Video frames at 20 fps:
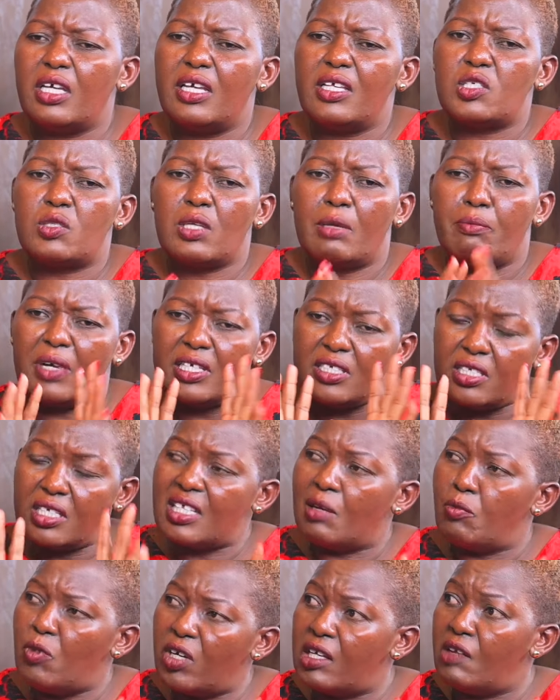as much as
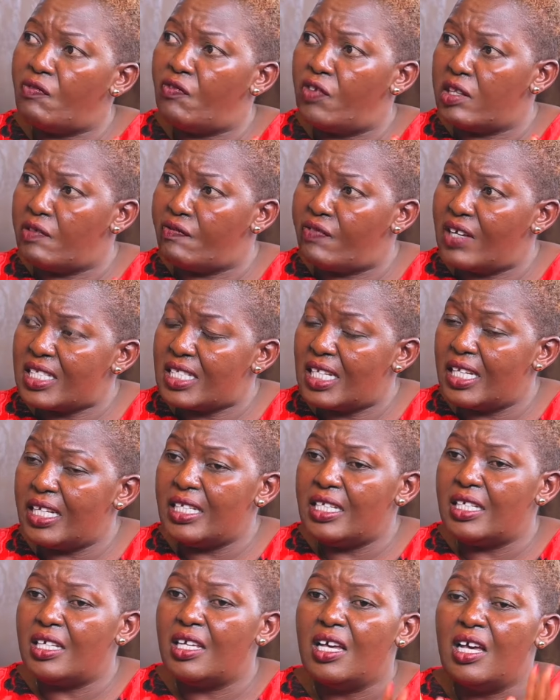I'm working for the First
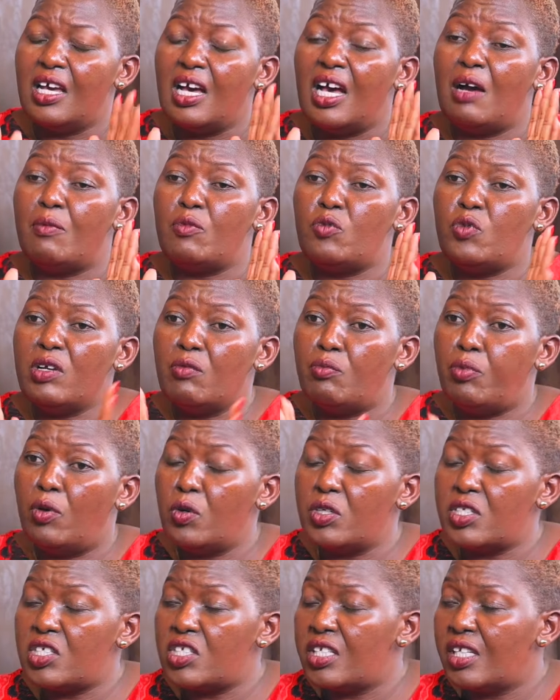Lady. I'm doing
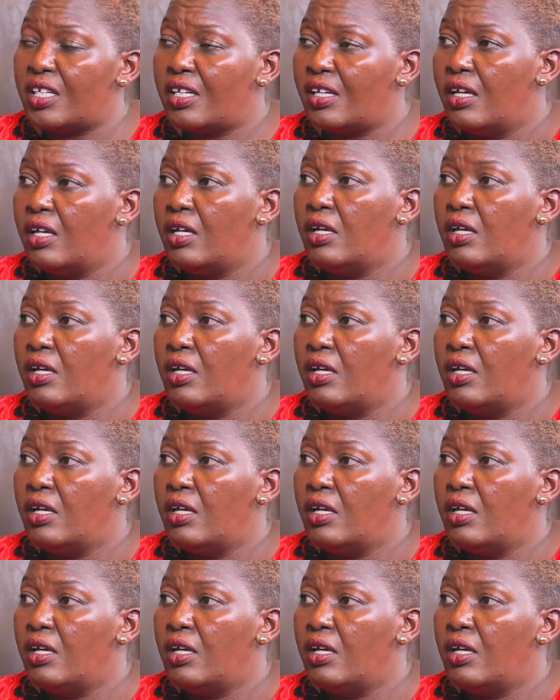poultry.